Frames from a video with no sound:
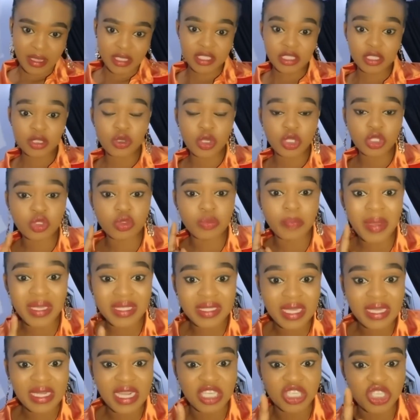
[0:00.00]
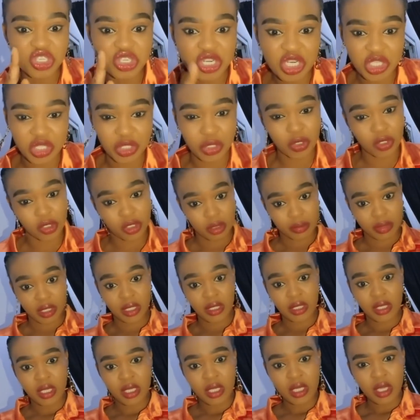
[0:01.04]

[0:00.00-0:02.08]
Is it going to better Nigeria's economy?